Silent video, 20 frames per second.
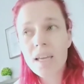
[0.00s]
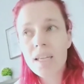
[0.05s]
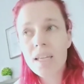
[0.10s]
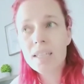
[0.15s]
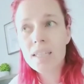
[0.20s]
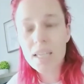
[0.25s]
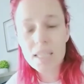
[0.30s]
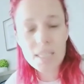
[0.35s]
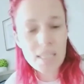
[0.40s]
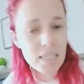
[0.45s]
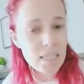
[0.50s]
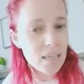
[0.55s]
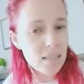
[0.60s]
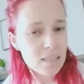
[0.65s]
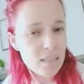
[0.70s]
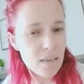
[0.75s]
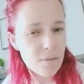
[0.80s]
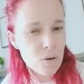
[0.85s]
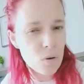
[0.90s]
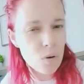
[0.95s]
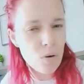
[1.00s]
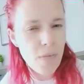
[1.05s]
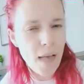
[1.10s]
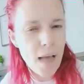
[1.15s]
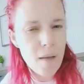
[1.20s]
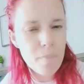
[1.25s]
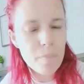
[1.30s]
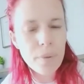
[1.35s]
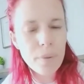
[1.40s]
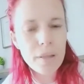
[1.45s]
Yes, he does give you all
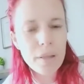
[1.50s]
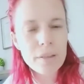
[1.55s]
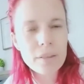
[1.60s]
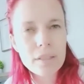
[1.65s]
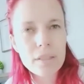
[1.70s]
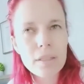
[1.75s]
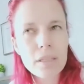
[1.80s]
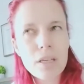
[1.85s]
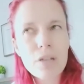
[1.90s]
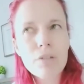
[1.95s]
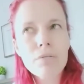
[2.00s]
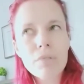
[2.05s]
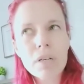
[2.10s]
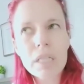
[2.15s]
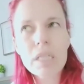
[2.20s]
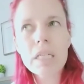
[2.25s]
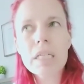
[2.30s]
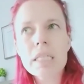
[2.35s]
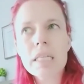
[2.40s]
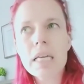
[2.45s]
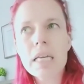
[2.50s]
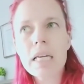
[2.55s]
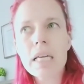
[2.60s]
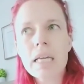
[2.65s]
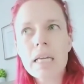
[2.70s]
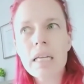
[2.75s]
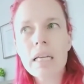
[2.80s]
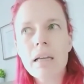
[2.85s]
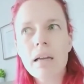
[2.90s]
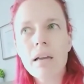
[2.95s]
that, but you can really
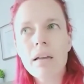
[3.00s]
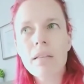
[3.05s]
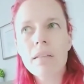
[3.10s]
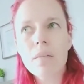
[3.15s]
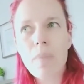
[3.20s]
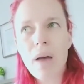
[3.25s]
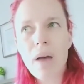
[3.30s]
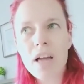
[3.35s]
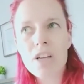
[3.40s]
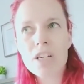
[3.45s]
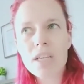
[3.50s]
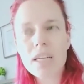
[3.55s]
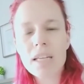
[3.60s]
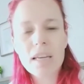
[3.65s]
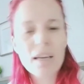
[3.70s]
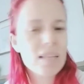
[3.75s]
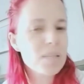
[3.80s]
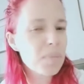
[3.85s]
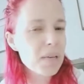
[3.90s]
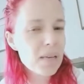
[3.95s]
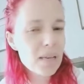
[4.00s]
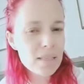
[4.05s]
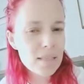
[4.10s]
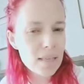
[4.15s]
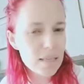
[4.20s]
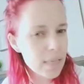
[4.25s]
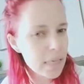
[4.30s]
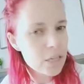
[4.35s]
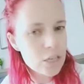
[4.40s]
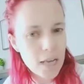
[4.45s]
see the passion he has because
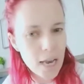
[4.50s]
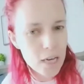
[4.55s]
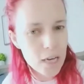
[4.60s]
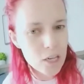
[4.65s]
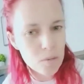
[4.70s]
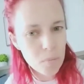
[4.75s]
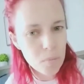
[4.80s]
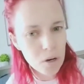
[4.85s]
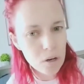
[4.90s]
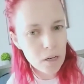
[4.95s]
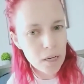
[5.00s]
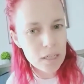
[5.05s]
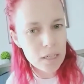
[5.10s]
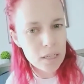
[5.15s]
there's education behind